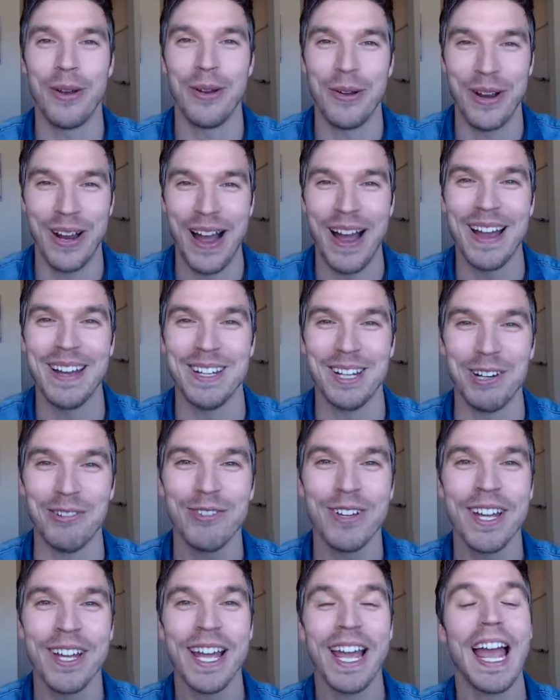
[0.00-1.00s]
kind
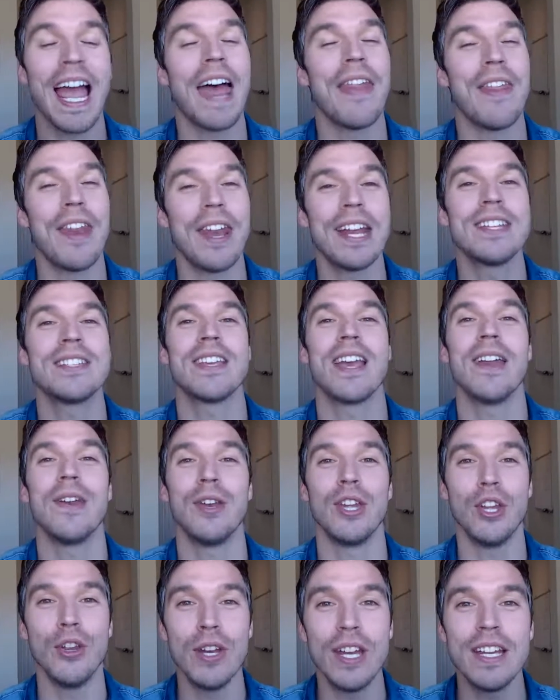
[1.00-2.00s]
of. And then I said,
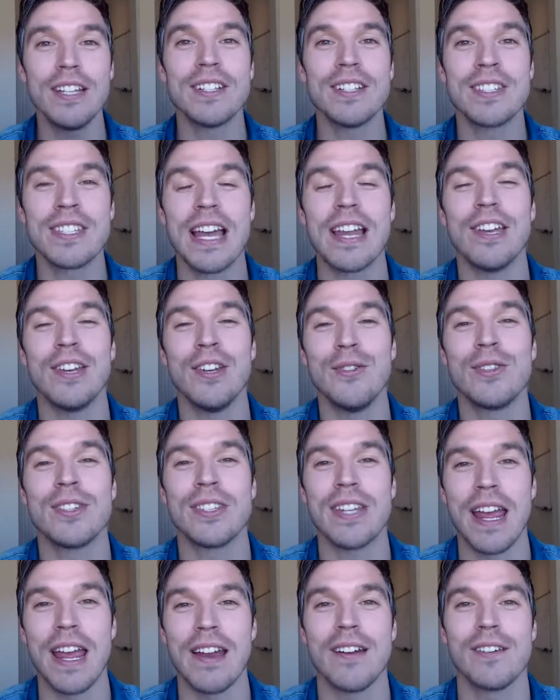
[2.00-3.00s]
you need to set new
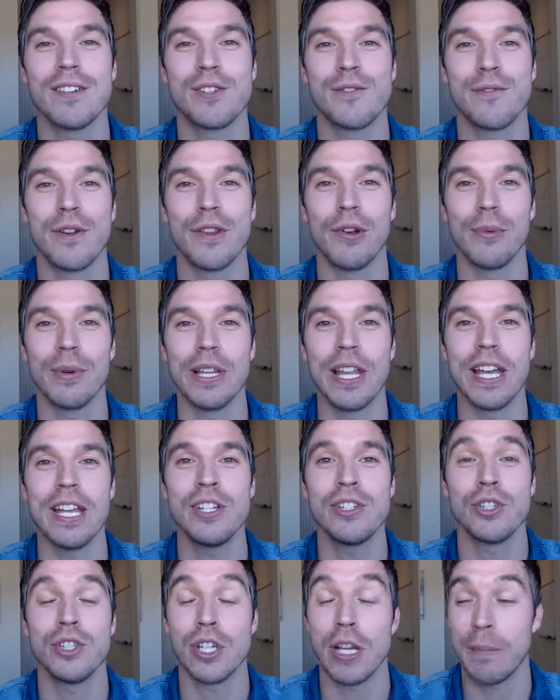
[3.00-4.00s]
standards for the
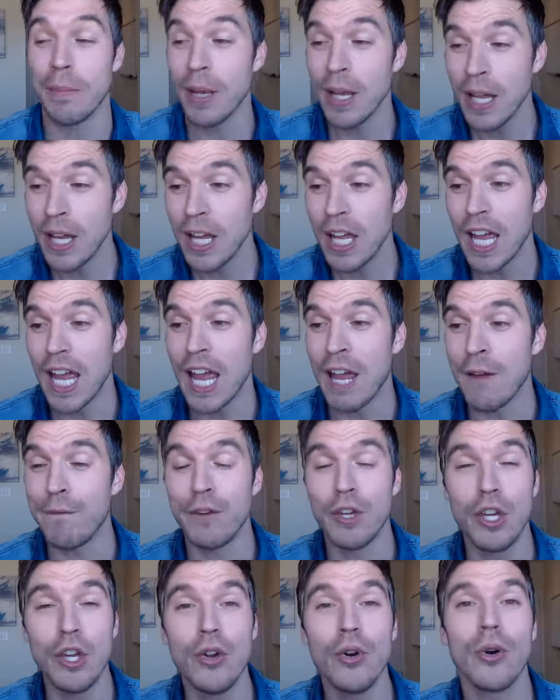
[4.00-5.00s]
relationship. If
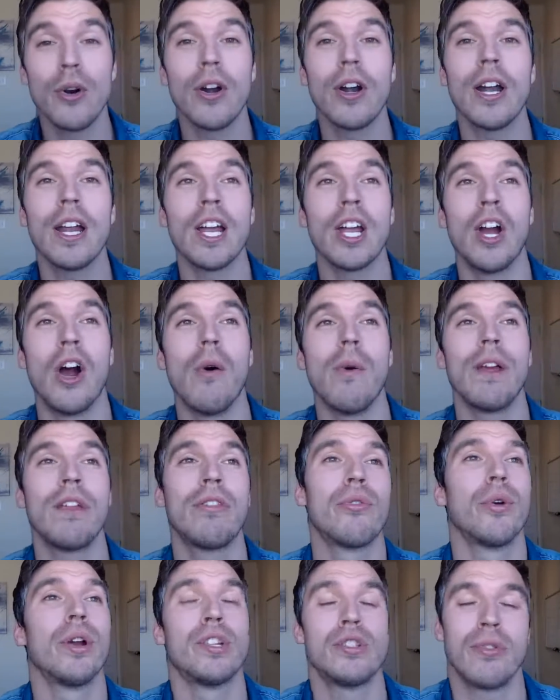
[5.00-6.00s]
you're going
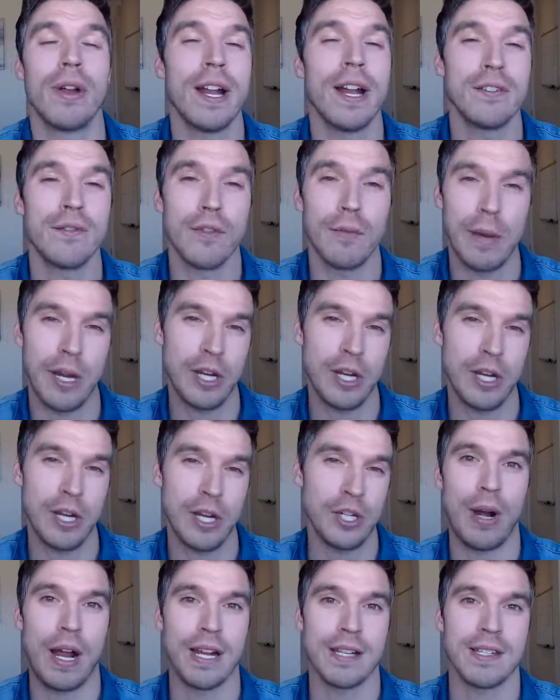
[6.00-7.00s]
through a transformation
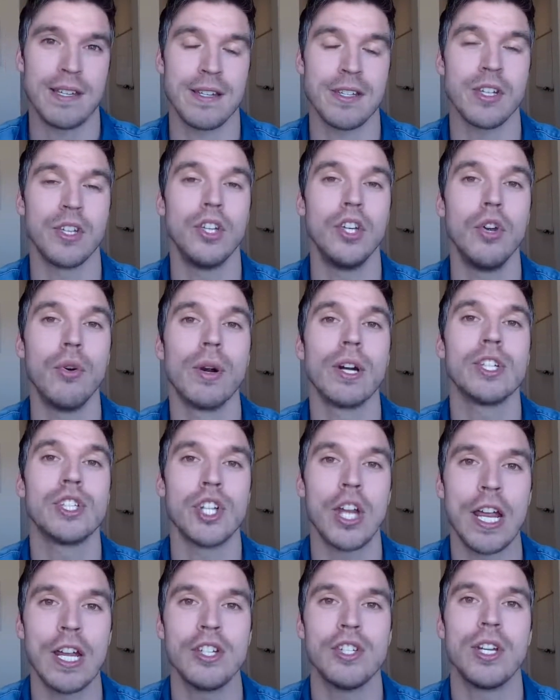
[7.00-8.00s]
process and you are
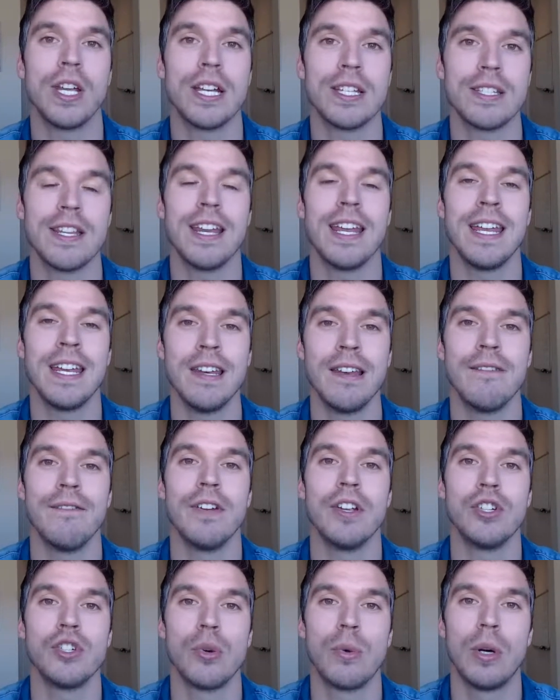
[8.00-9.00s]
changing as an
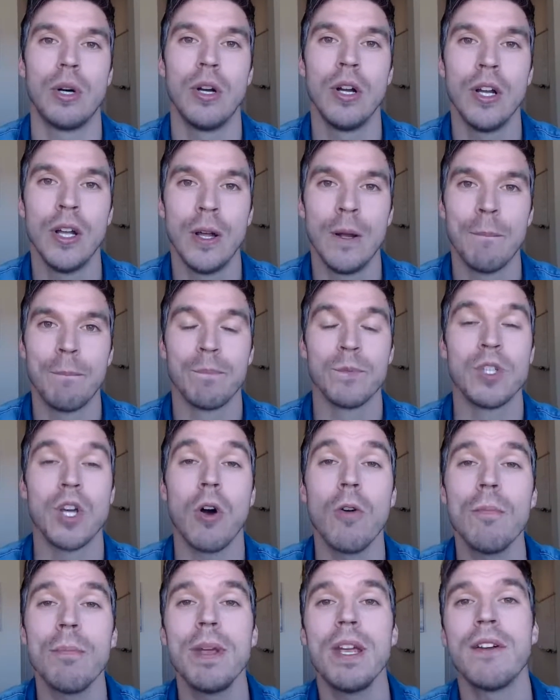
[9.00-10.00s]
individual,
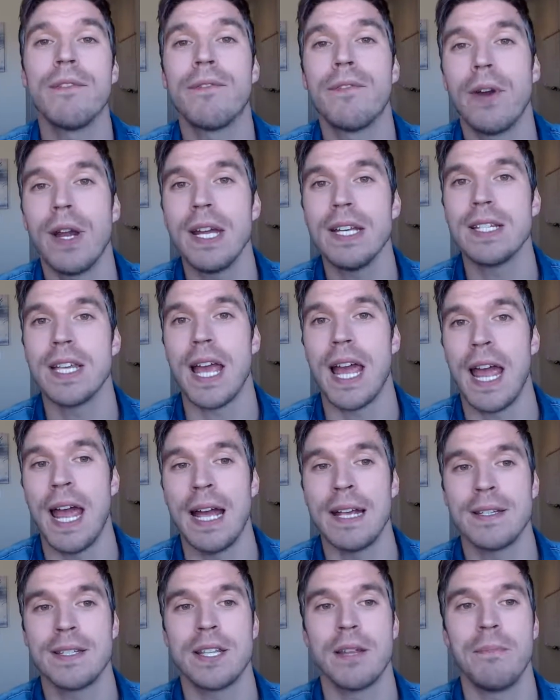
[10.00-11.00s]
don't be afraid to
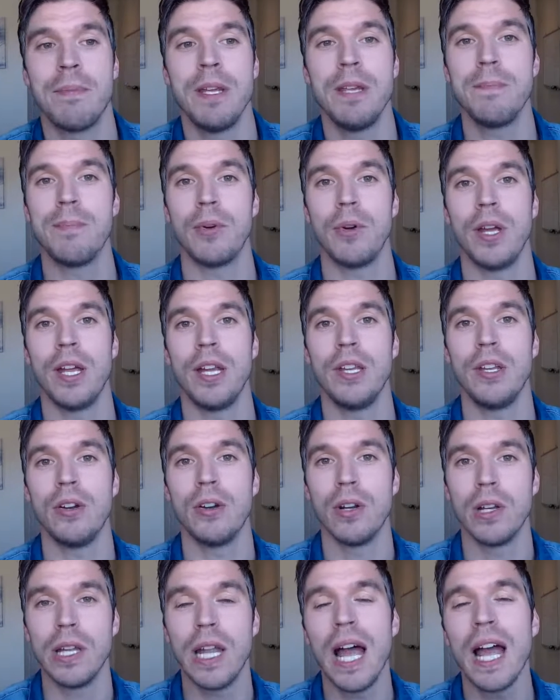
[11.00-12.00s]
ask the people in
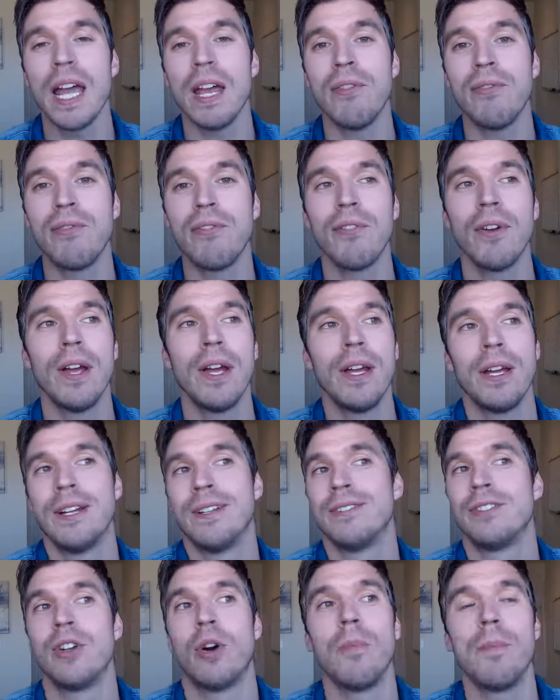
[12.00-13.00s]
your life.
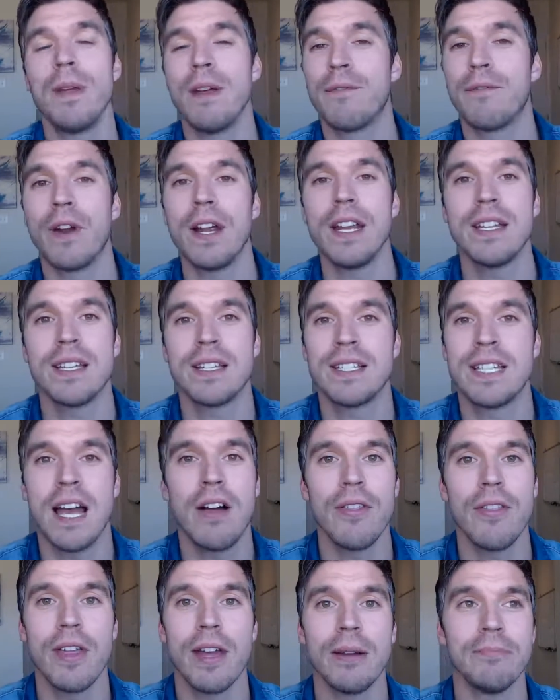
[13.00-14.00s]
Don't be afraid to
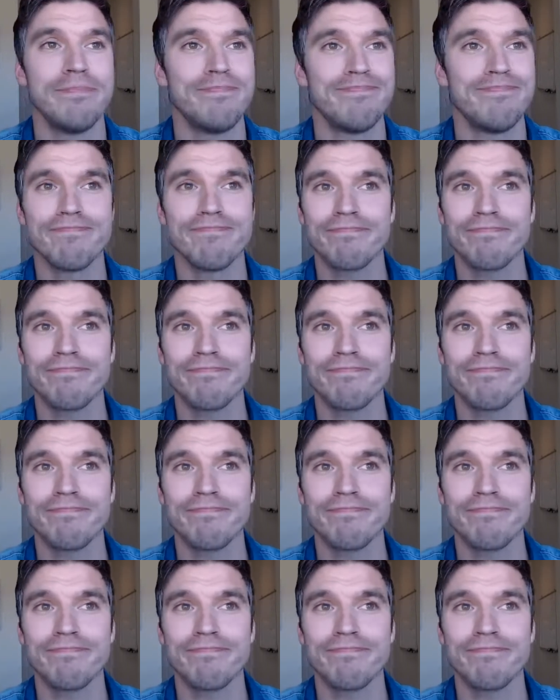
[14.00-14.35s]
tell them,